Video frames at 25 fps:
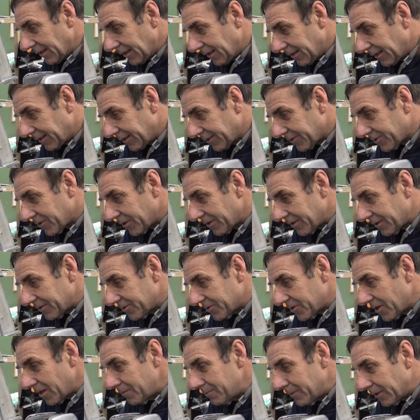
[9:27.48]
So
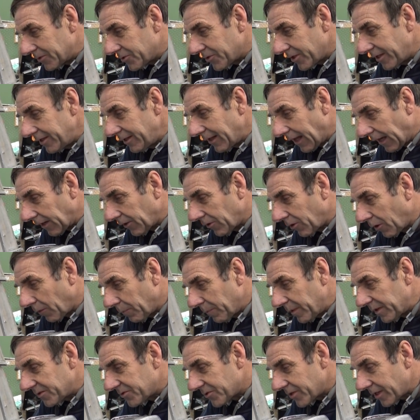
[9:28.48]
there's so much in that
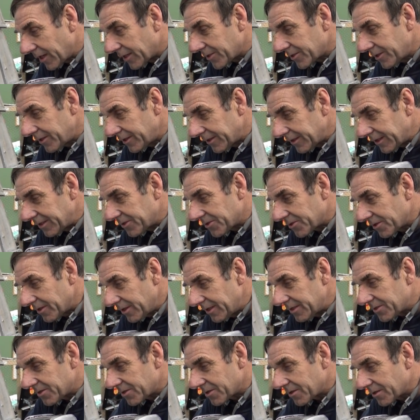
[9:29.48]
cockpit section. It's
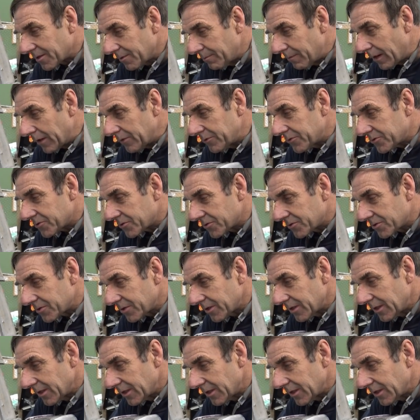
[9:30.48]
the most